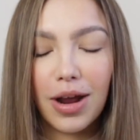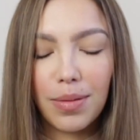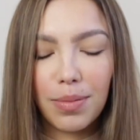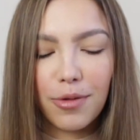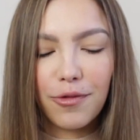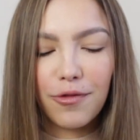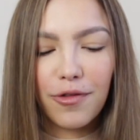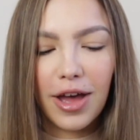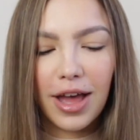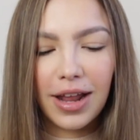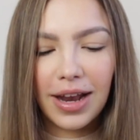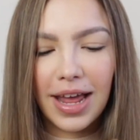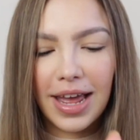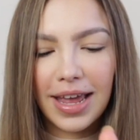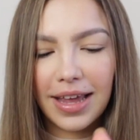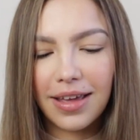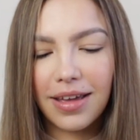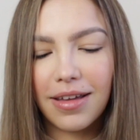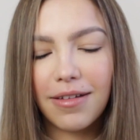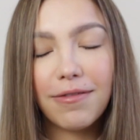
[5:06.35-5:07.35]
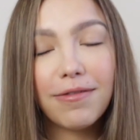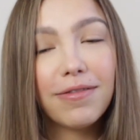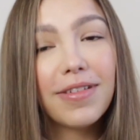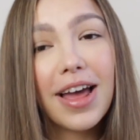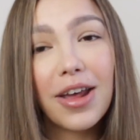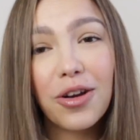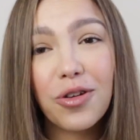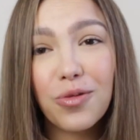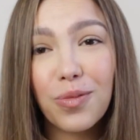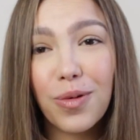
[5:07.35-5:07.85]
I prefer like
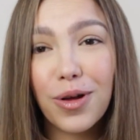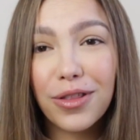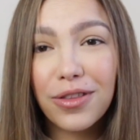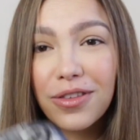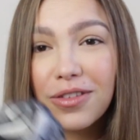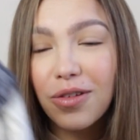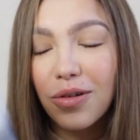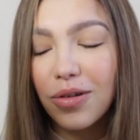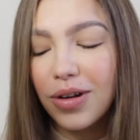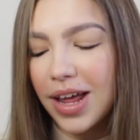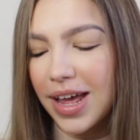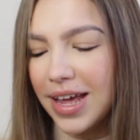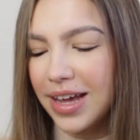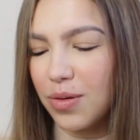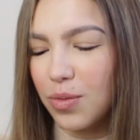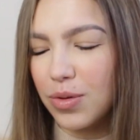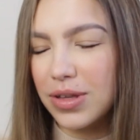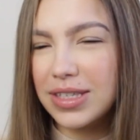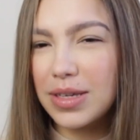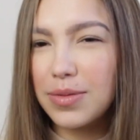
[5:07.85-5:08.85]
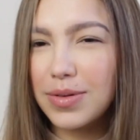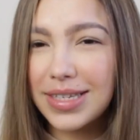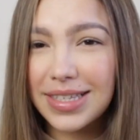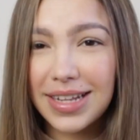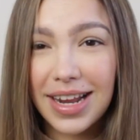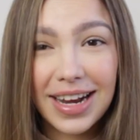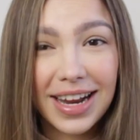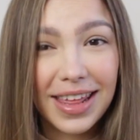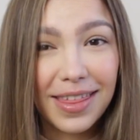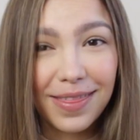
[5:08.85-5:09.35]
flannel ones or like ones that were
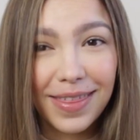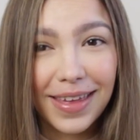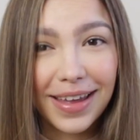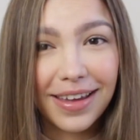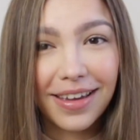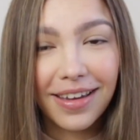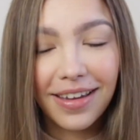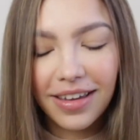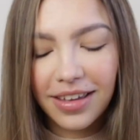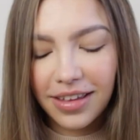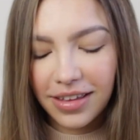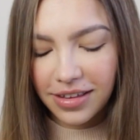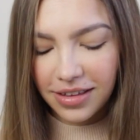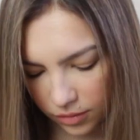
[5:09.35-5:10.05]
slightly thicker.